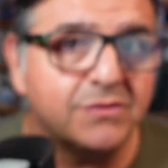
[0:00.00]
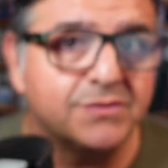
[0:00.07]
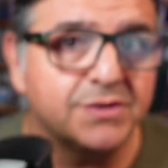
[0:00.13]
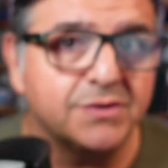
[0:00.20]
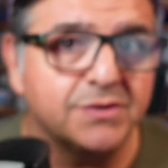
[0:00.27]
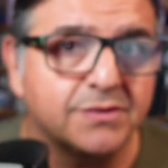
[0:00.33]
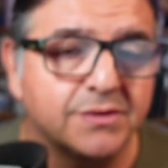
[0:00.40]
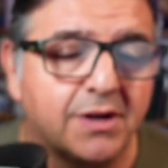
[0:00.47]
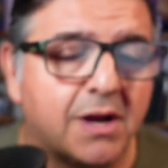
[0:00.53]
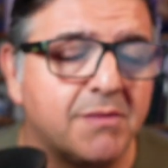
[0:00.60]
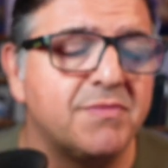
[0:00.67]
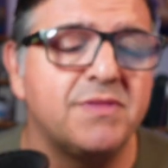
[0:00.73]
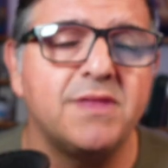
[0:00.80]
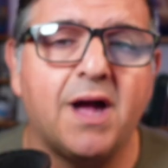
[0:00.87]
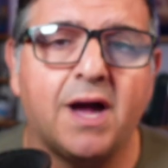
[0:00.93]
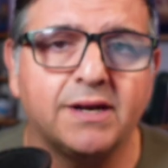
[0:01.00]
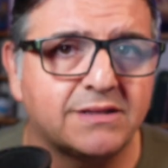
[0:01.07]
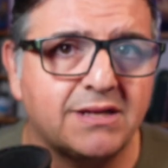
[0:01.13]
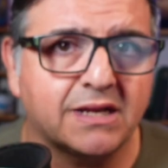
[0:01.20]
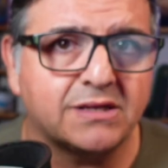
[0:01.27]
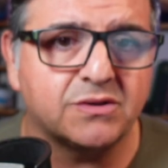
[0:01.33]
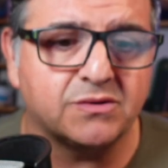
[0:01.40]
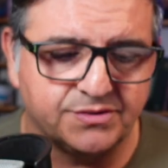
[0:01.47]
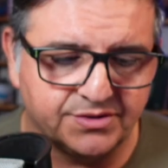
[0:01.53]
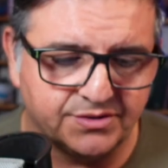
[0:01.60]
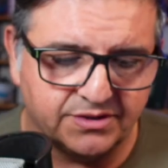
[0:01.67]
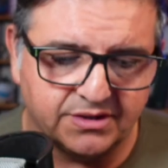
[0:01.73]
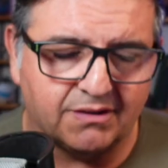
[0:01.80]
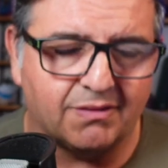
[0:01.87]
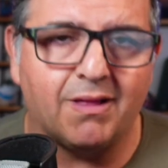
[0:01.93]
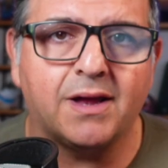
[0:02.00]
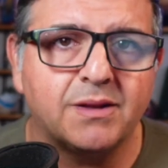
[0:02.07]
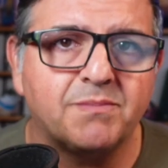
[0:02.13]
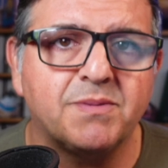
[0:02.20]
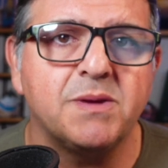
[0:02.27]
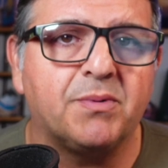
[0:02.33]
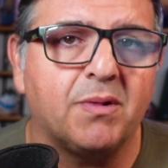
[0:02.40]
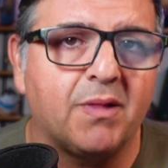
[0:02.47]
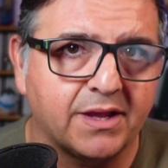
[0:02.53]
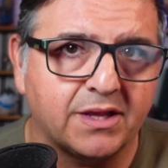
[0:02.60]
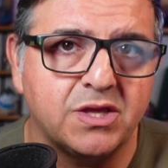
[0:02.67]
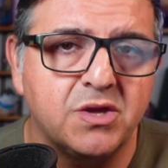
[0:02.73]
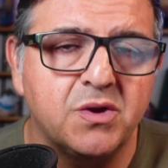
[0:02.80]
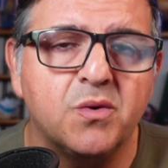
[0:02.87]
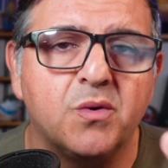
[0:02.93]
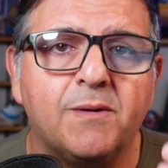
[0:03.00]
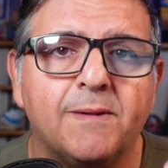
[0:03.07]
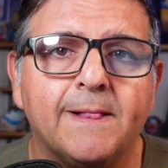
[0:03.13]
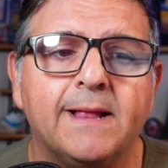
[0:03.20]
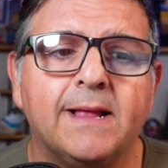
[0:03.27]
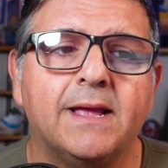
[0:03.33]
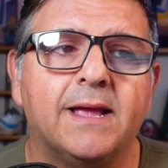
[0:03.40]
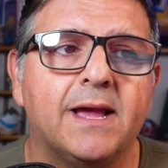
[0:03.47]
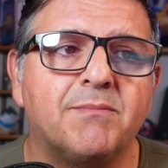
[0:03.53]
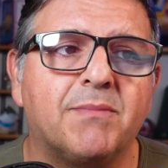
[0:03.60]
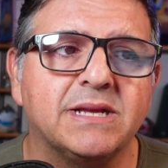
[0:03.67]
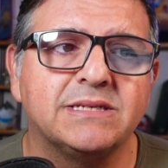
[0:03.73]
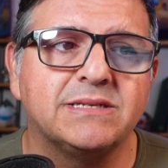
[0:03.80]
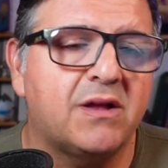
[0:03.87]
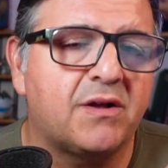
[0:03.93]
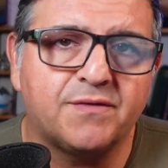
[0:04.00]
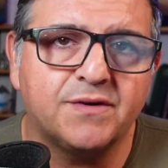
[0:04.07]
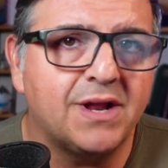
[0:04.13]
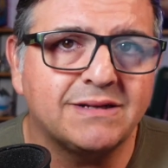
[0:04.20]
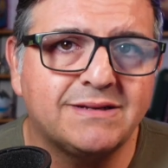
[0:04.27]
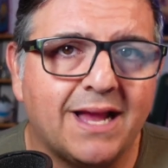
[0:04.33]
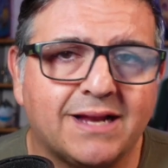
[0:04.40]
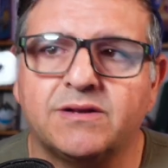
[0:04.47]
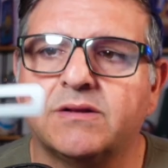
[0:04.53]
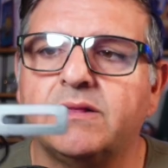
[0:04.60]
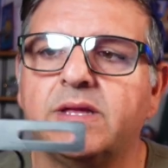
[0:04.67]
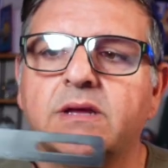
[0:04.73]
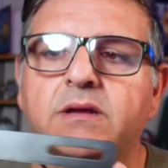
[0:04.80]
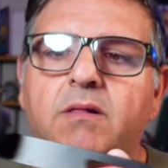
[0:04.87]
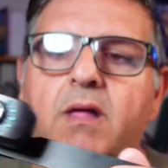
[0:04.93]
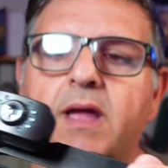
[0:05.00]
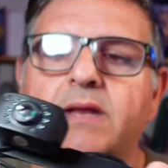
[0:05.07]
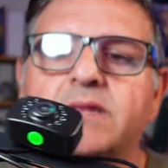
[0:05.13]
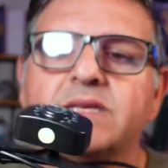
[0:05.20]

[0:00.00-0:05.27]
dude. I'm not a technical dude. And a lot of people like you and myself are not technically inclined.